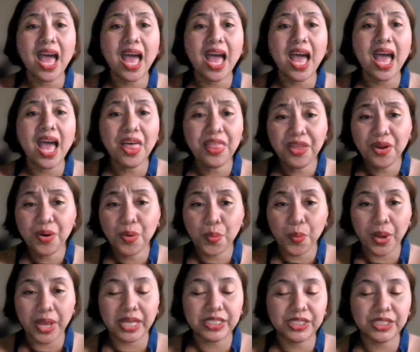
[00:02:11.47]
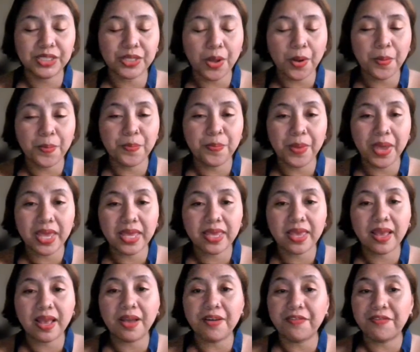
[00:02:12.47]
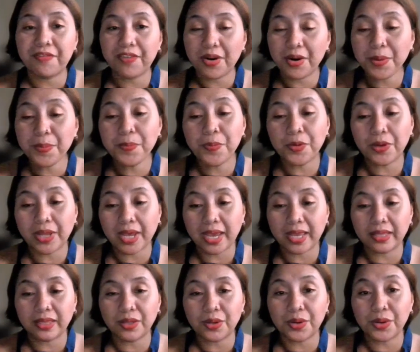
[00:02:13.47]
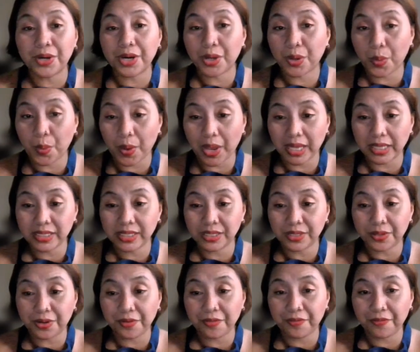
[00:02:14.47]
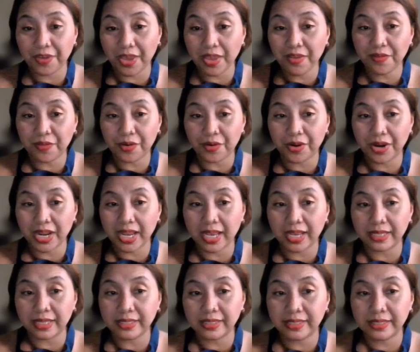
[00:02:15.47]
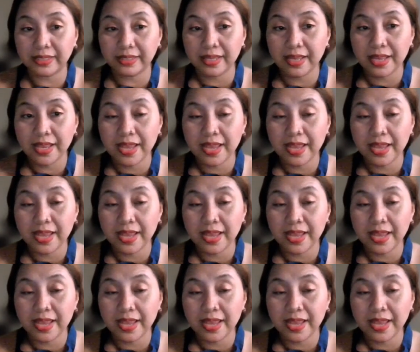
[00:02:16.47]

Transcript: other ways of making a very polite or request or favor is